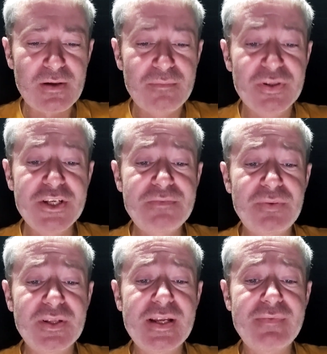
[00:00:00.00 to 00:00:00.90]
Police
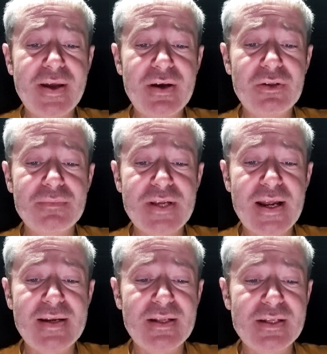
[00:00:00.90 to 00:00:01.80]
believe Hale
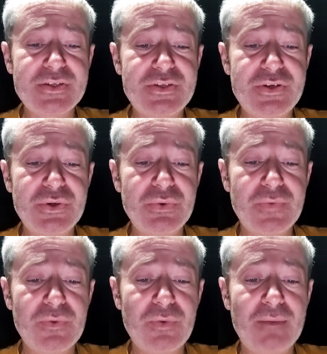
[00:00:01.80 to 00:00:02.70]
obtained at least two
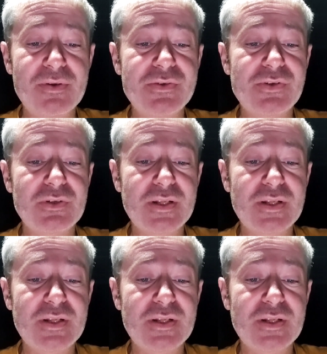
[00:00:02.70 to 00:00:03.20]
of the weapons